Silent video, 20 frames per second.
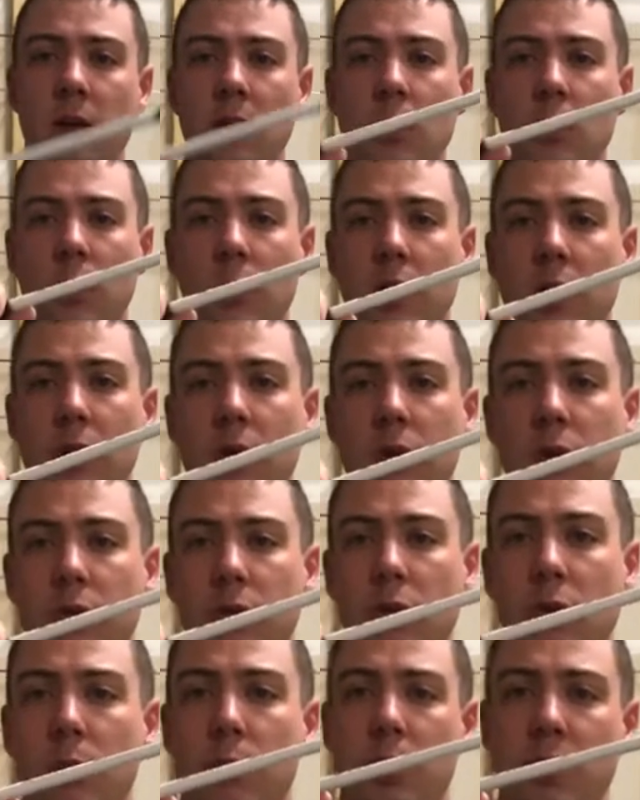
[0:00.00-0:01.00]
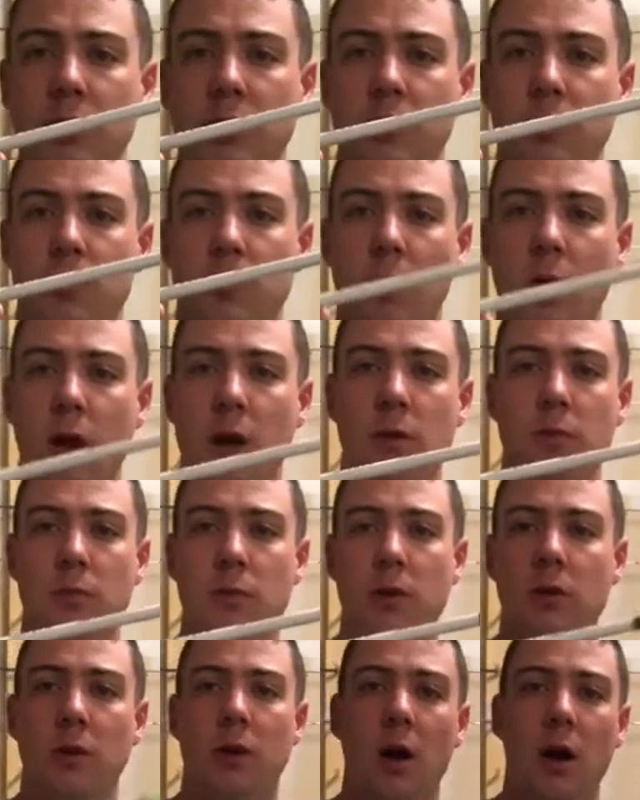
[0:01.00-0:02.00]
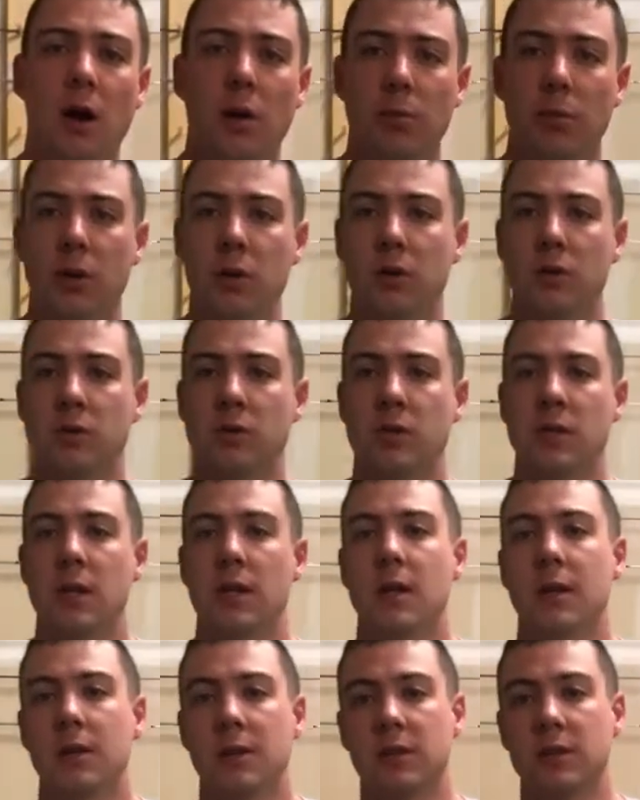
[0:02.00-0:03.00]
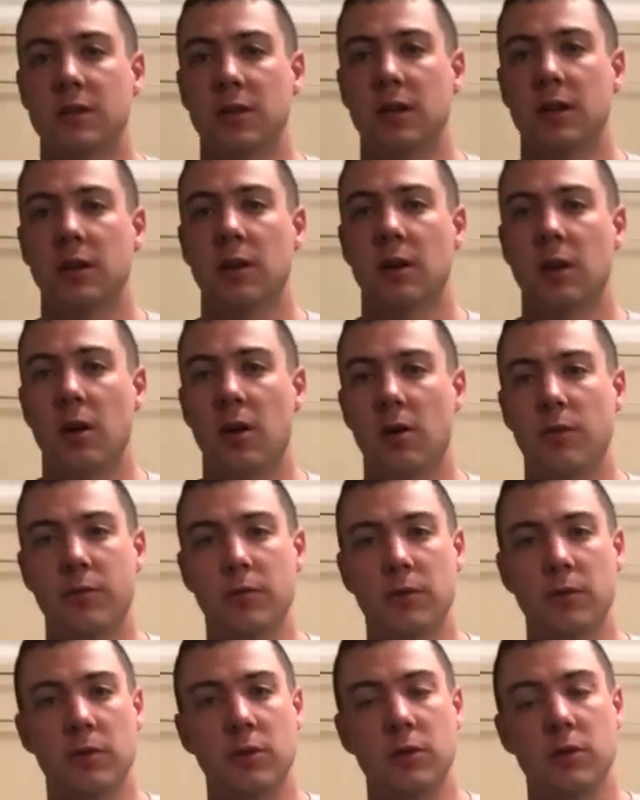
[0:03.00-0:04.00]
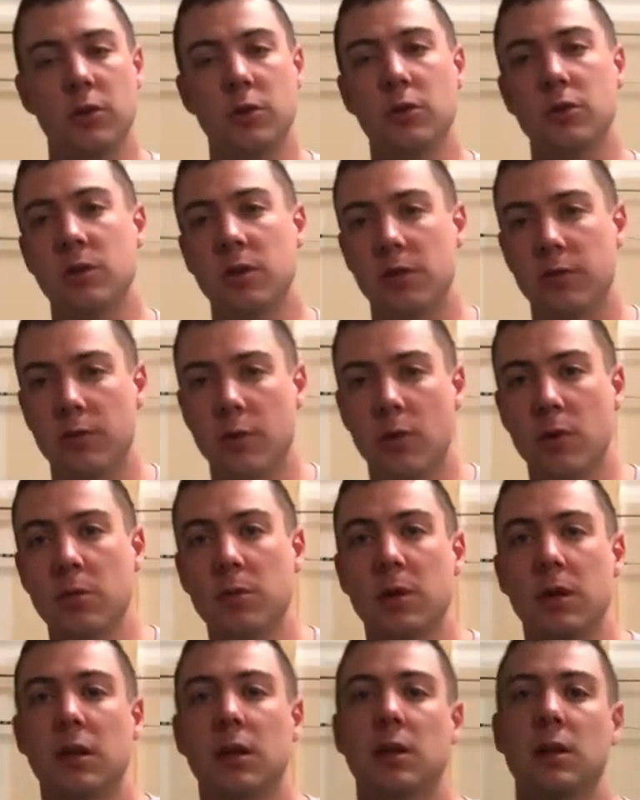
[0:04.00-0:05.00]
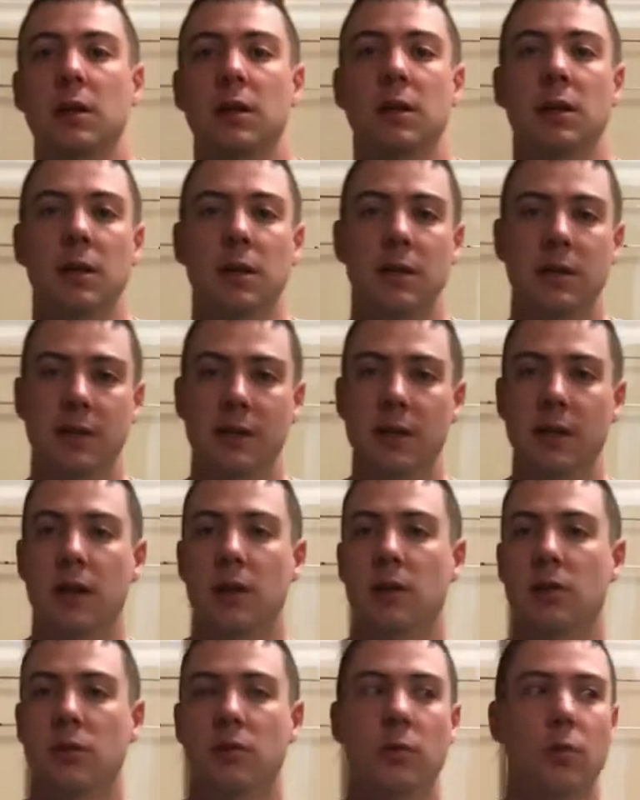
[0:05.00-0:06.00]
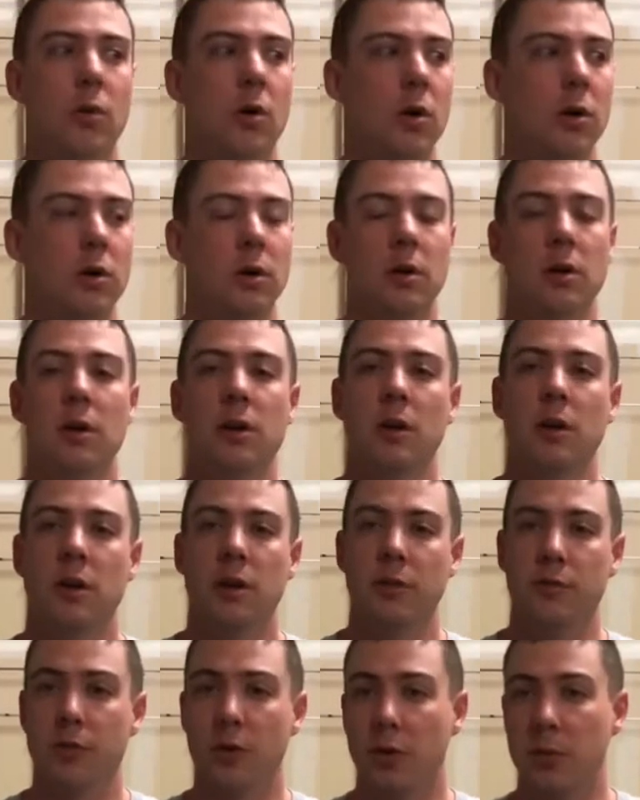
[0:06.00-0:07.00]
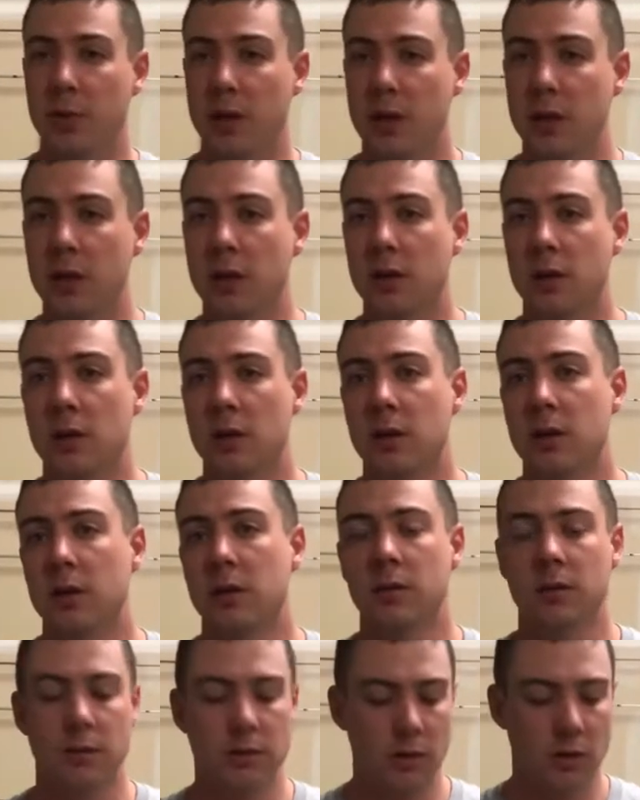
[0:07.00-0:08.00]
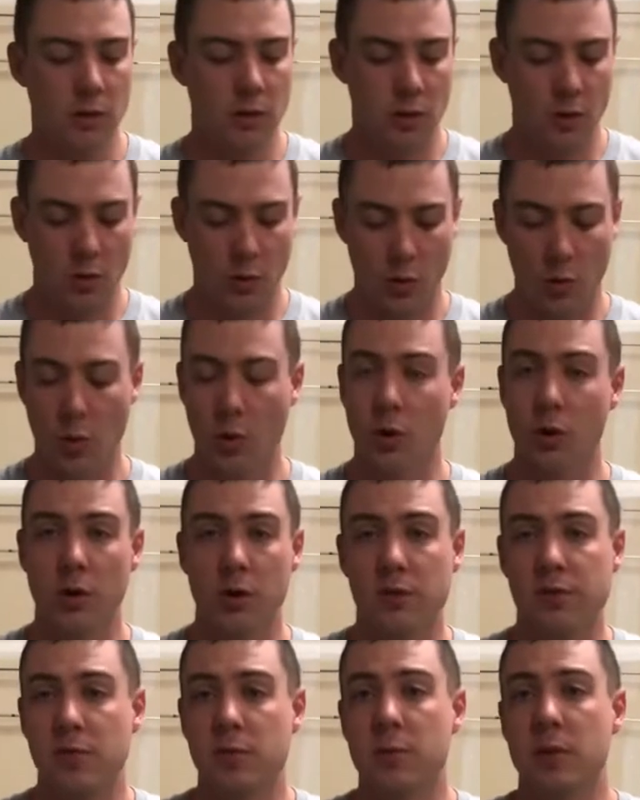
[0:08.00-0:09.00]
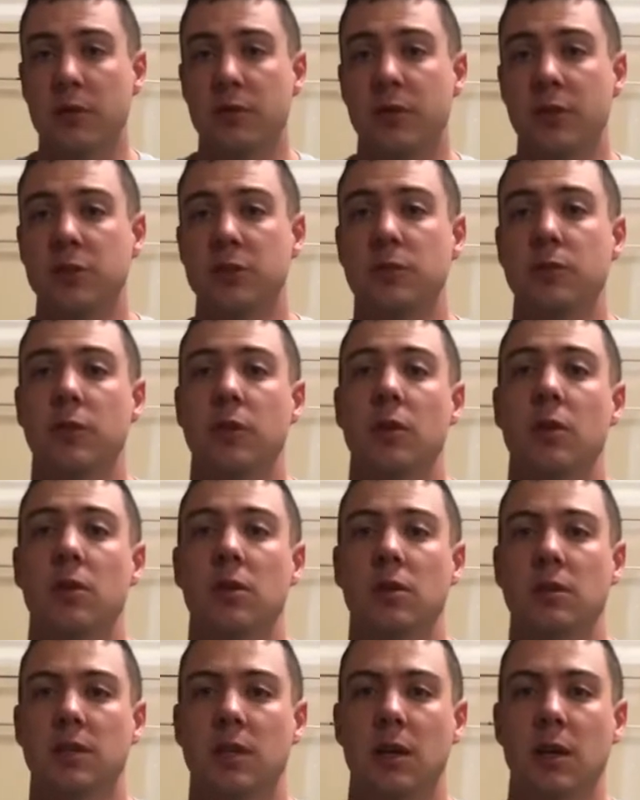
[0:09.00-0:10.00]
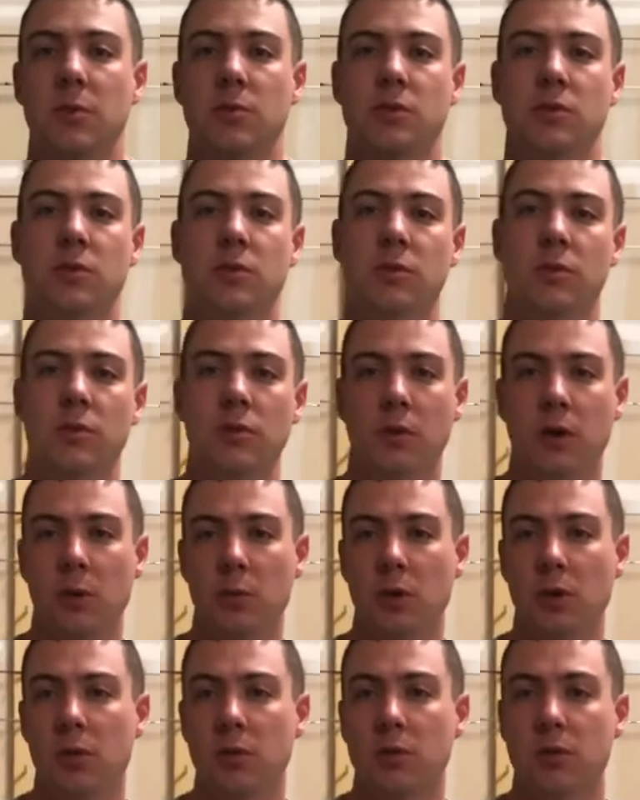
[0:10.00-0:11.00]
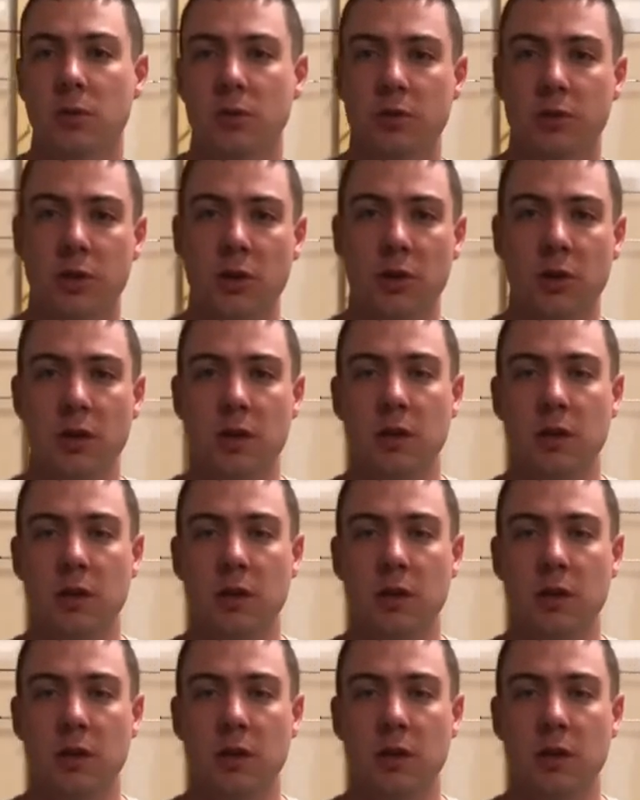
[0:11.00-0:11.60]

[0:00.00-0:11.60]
we're gonna go through a bunch of rod and reel combos that's gonna offer you the affordability to get out on the water if you're a beginner or if you've been fishing for a long time. So come along with the journey